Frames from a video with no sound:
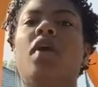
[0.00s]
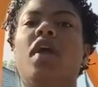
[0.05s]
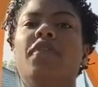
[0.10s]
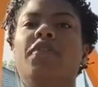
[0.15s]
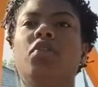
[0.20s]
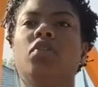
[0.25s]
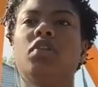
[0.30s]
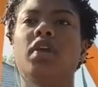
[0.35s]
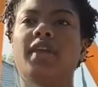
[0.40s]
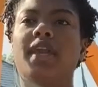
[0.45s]

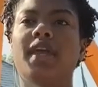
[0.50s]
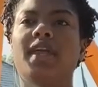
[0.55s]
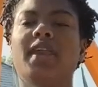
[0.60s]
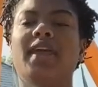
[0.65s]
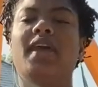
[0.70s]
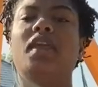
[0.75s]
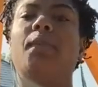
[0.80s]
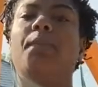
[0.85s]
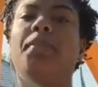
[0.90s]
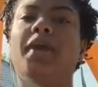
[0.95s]
If you look
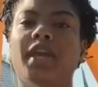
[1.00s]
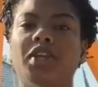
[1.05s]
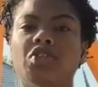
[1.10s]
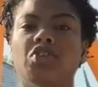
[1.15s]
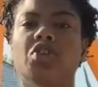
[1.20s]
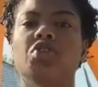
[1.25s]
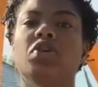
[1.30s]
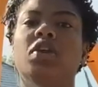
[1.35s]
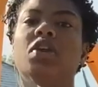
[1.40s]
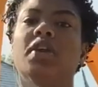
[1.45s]
at it in a
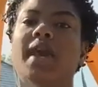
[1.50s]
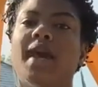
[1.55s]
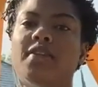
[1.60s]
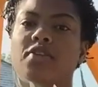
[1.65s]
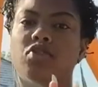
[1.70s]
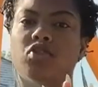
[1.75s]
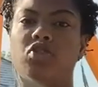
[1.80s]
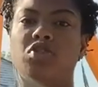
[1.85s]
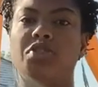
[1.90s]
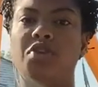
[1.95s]
picture, you can
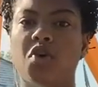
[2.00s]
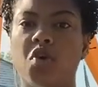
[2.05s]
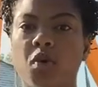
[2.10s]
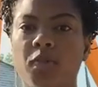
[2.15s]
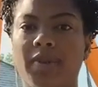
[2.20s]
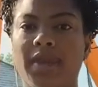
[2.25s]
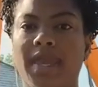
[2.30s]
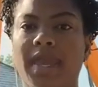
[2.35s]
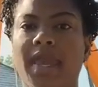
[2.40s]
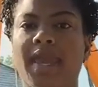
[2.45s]
kind of
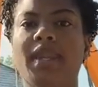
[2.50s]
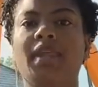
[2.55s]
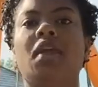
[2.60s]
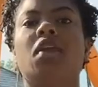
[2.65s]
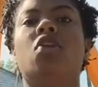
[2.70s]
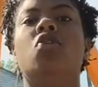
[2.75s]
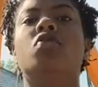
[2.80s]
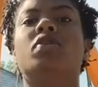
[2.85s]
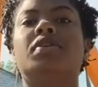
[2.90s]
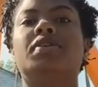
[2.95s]
zoom
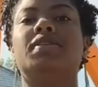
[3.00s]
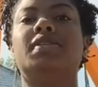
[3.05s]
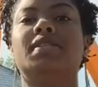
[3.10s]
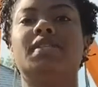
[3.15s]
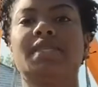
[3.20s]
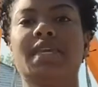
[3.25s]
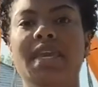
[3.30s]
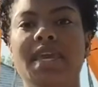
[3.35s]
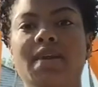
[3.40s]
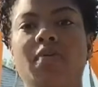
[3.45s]
in, you can
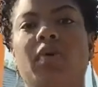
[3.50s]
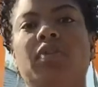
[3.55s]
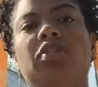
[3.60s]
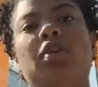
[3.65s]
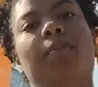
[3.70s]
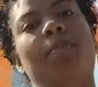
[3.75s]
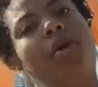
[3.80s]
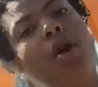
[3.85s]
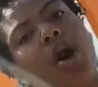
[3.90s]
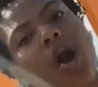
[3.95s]
see what
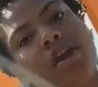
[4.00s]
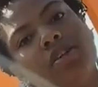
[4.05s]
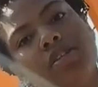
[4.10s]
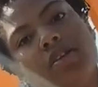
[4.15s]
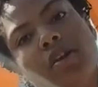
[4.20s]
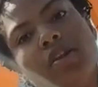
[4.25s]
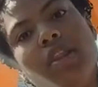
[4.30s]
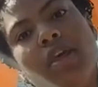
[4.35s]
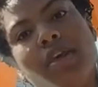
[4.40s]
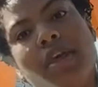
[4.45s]
the
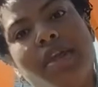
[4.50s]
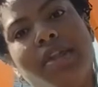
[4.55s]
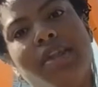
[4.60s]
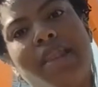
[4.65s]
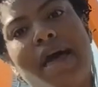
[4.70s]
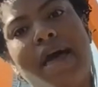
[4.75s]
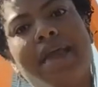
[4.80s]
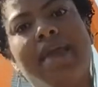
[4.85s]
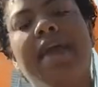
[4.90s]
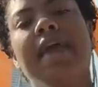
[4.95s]
parts are looking
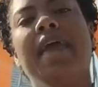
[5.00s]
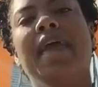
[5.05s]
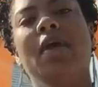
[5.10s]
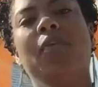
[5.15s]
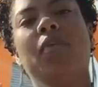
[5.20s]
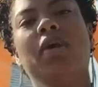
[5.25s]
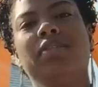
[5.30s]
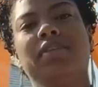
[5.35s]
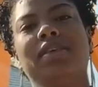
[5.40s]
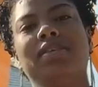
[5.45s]
like
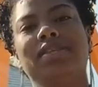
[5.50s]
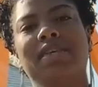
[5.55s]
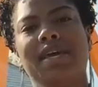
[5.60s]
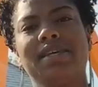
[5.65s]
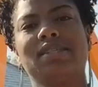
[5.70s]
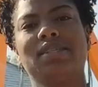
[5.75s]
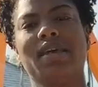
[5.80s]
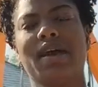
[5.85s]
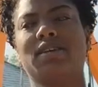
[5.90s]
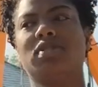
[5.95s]
and what the
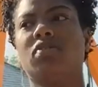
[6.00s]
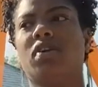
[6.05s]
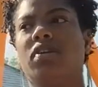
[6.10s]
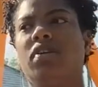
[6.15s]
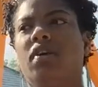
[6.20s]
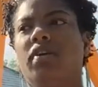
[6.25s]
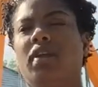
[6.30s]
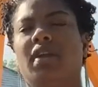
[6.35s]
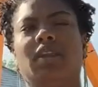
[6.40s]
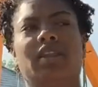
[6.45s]
test locks are
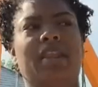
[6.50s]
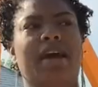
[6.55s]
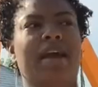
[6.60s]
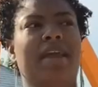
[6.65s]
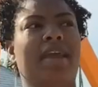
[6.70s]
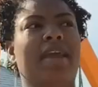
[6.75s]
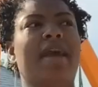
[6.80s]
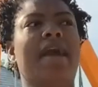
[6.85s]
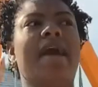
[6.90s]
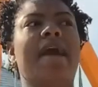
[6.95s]
looking
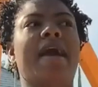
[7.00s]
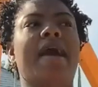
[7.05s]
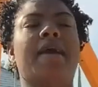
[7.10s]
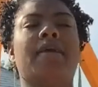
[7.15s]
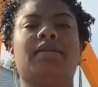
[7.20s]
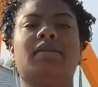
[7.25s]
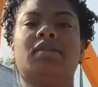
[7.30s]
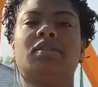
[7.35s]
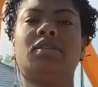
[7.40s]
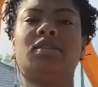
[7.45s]
like.
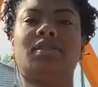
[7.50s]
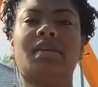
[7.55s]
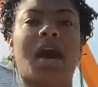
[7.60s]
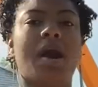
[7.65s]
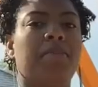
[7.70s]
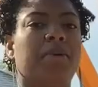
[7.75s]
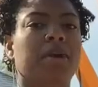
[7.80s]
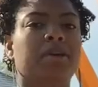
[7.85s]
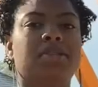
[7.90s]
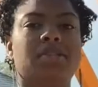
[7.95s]

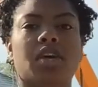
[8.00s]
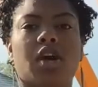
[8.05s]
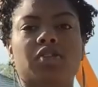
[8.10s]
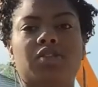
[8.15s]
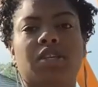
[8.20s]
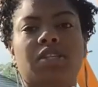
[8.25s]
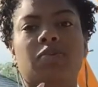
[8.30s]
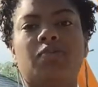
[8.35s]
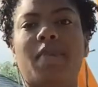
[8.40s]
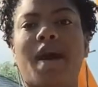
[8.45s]
Some
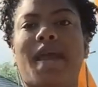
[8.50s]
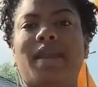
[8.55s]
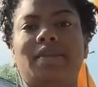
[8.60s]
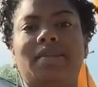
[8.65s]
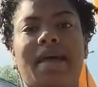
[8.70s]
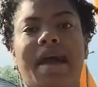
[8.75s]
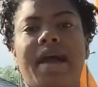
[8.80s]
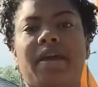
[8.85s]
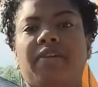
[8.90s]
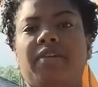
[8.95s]
consultants might
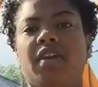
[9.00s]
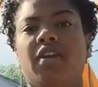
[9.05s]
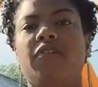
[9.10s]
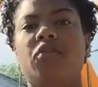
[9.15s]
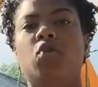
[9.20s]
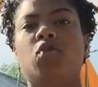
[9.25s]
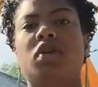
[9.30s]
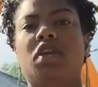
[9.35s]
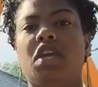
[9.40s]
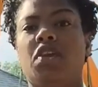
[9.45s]
not
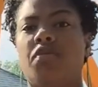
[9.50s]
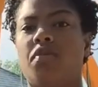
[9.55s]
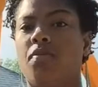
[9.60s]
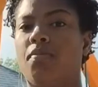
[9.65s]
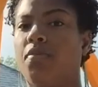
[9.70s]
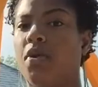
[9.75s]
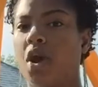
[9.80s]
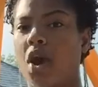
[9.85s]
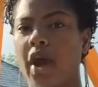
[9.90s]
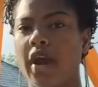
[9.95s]
give you
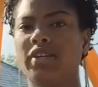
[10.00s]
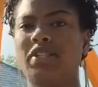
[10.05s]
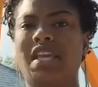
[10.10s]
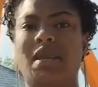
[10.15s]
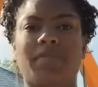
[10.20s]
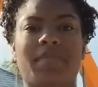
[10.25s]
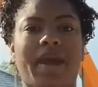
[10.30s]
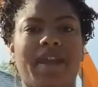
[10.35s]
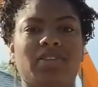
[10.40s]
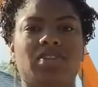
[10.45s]
even parts.
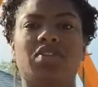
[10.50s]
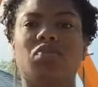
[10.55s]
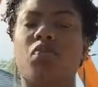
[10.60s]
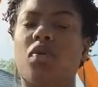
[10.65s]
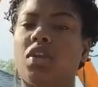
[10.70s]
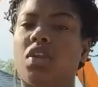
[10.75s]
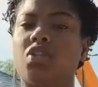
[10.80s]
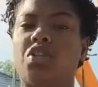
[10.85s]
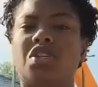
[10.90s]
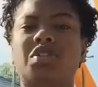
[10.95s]
They might just
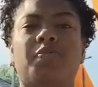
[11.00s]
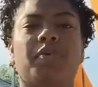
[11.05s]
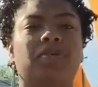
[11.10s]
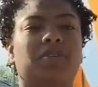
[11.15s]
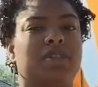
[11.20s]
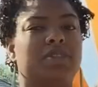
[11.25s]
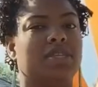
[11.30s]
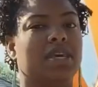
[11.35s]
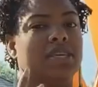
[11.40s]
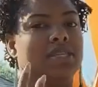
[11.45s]
want to just
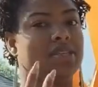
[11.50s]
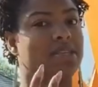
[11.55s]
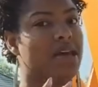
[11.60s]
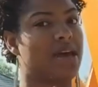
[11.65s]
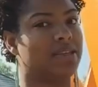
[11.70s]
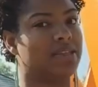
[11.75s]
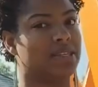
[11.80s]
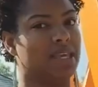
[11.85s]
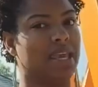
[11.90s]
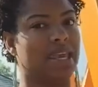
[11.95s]
put the test
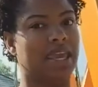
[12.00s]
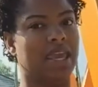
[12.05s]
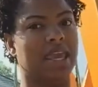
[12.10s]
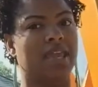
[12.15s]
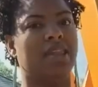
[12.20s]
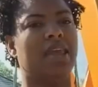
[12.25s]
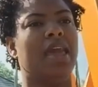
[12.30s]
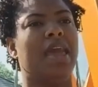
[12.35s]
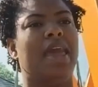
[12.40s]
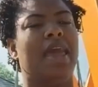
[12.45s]
locks
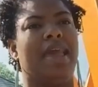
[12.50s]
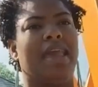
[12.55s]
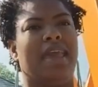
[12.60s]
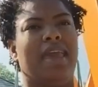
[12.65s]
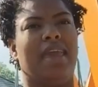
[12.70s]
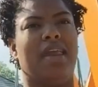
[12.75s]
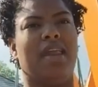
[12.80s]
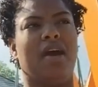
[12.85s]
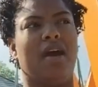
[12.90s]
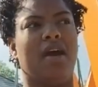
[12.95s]
in
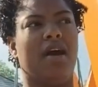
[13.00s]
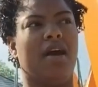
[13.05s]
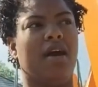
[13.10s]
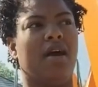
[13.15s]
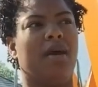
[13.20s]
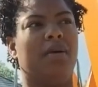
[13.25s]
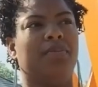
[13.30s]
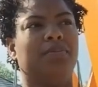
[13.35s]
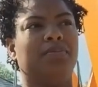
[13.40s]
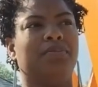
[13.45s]

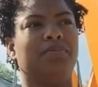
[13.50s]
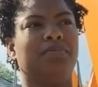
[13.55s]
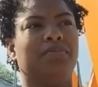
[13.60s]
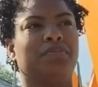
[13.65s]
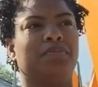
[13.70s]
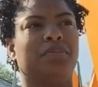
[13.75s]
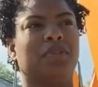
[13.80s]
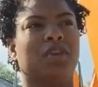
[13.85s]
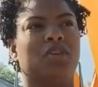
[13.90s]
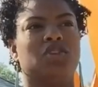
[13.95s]
and
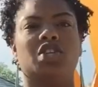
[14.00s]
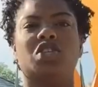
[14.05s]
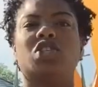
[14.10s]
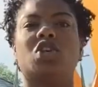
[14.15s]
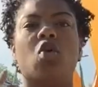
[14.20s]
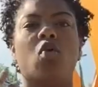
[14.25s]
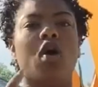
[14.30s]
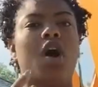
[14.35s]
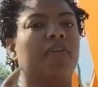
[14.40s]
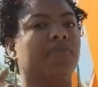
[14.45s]
just
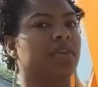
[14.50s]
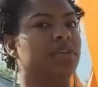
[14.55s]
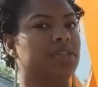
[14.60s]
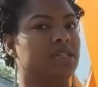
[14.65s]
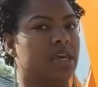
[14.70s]
go off the